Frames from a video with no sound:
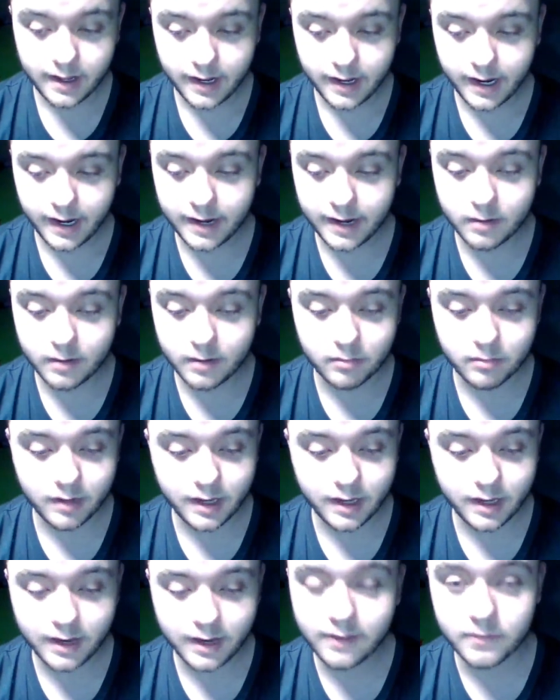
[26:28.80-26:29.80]
and
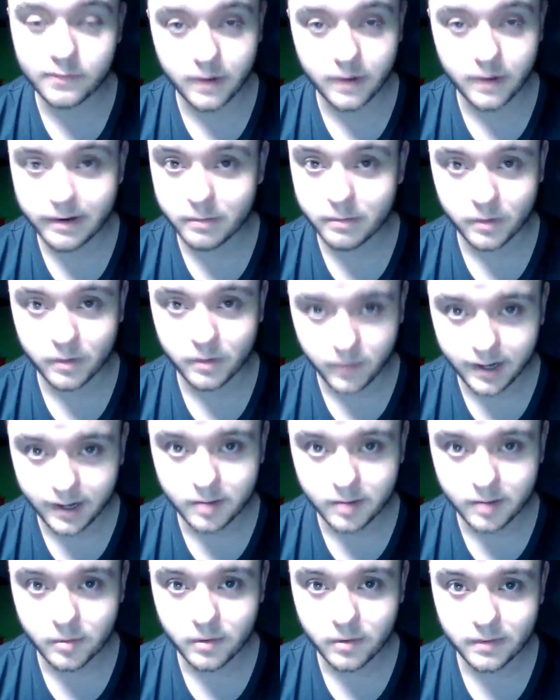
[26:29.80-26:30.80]
it's very
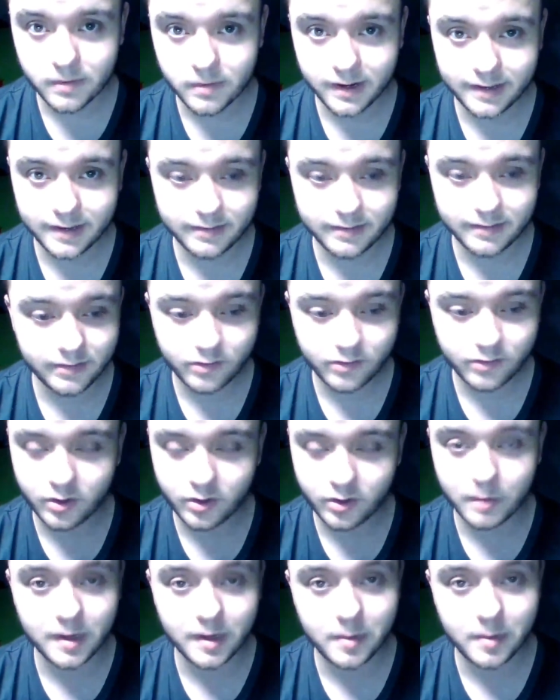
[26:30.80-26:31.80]
relatable. It
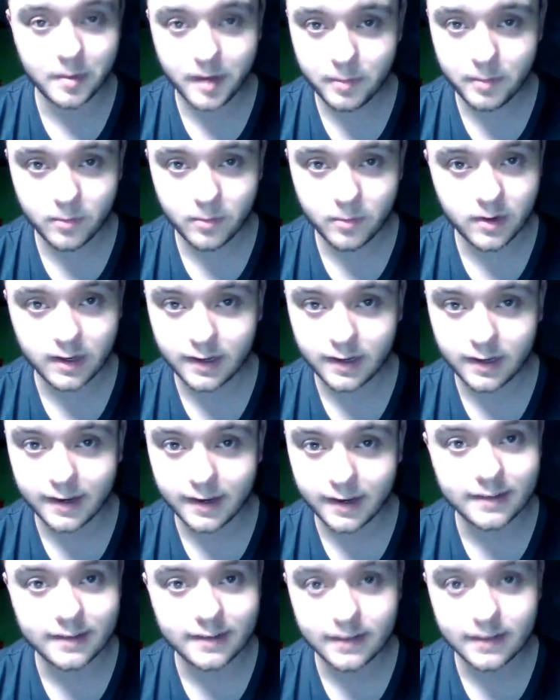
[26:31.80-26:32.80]
so many people can
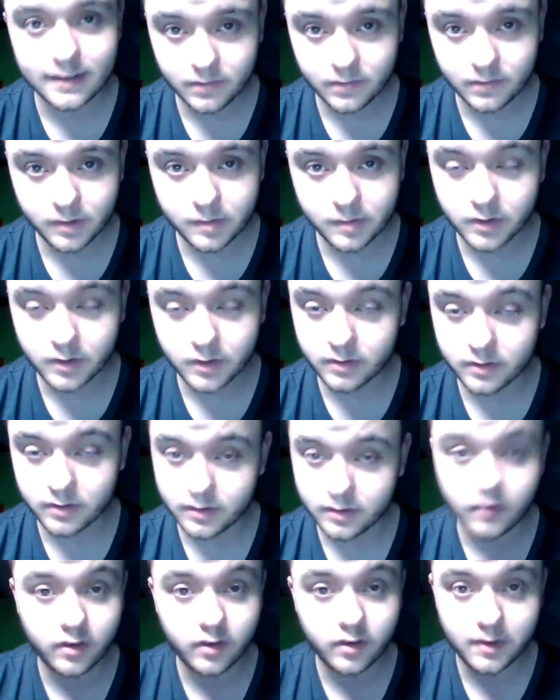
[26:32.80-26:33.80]
connect to this film. There's
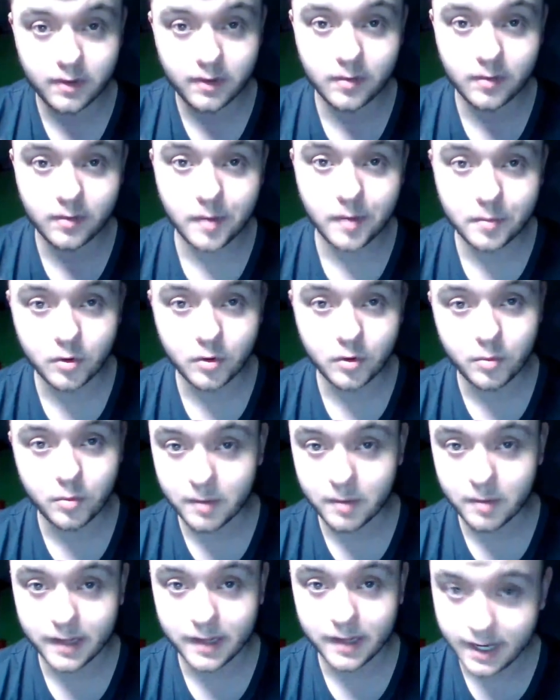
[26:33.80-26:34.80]
gonna be some people who
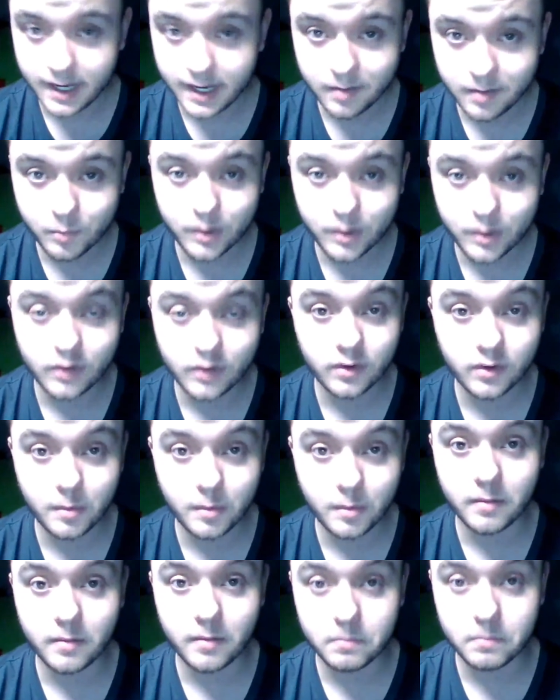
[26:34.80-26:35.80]
probably can't, but there's gonna
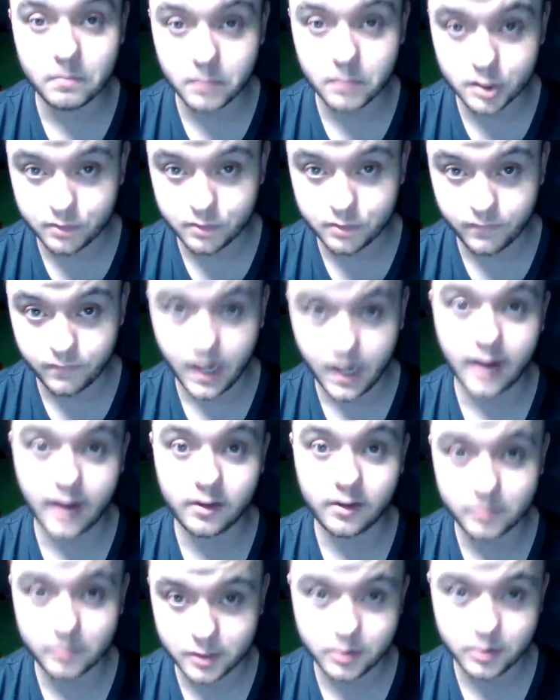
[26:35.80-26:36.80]
be a
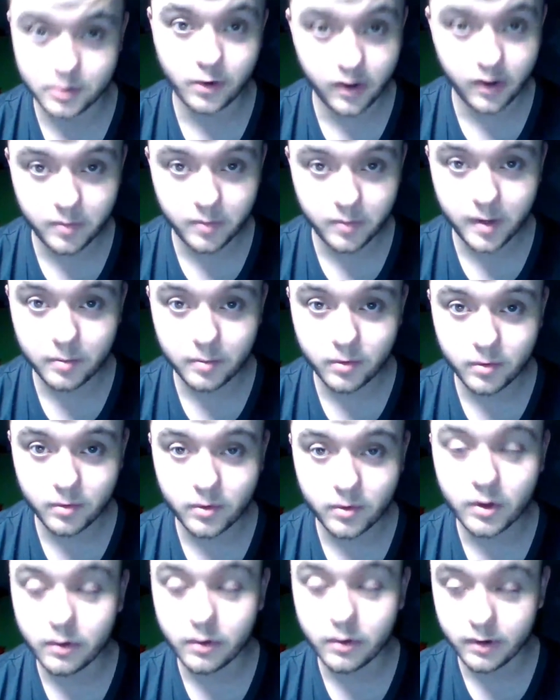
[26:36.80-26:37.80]
vast majority of
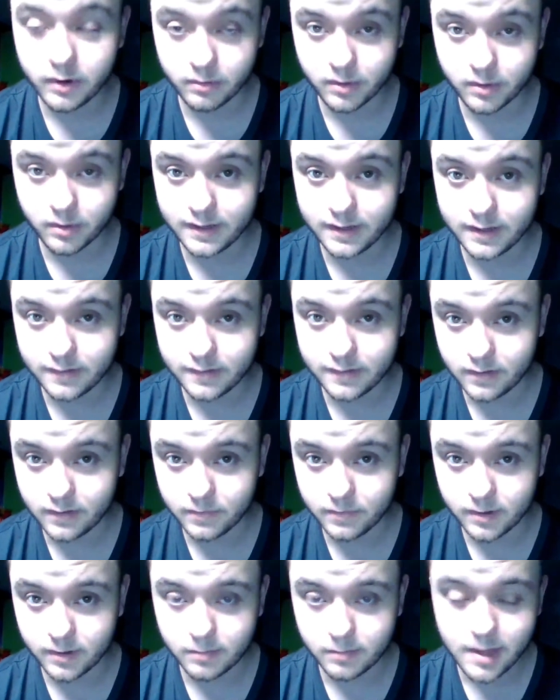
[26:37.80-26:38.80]
people who can relate to this
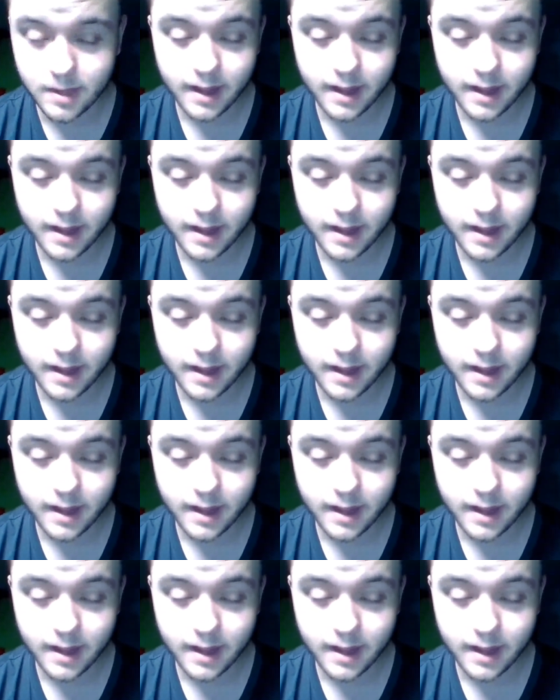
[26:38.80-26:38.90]
film,